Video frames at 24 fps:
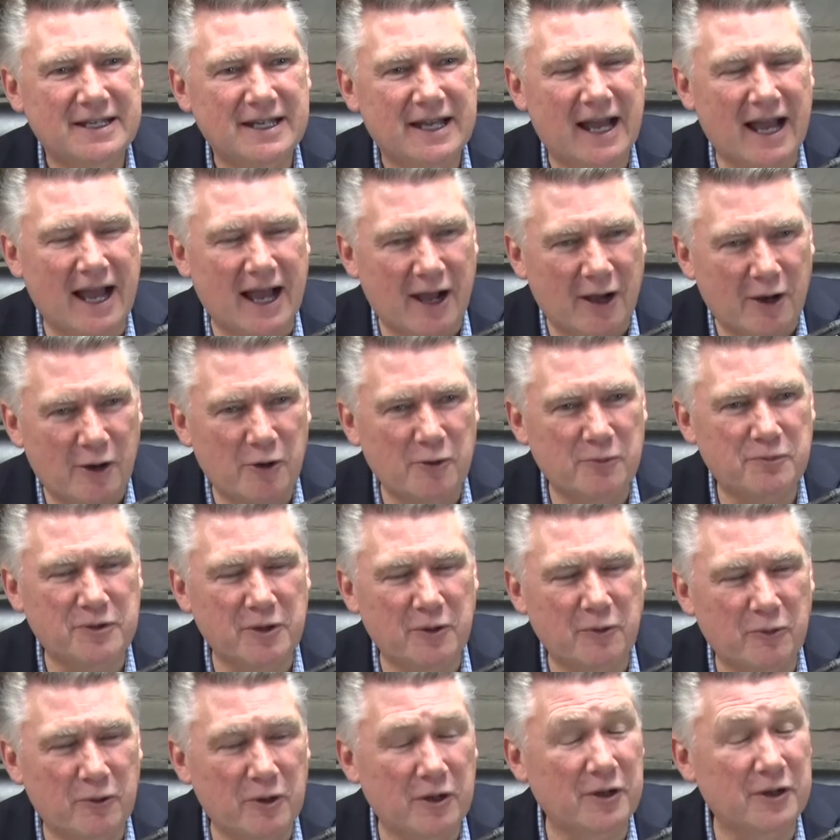I hope
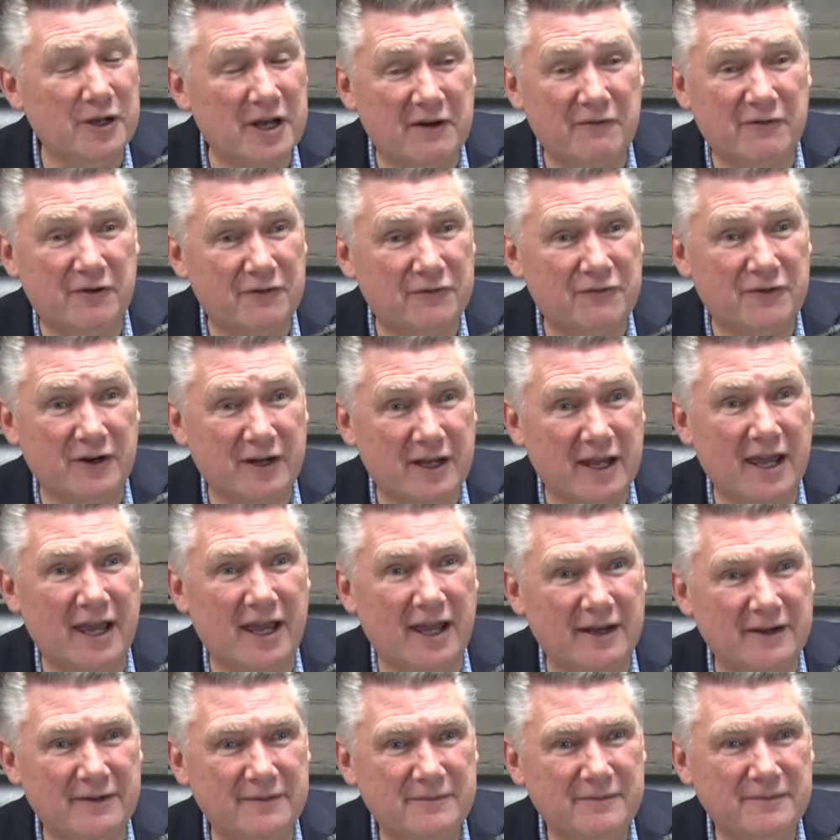that we'll never forget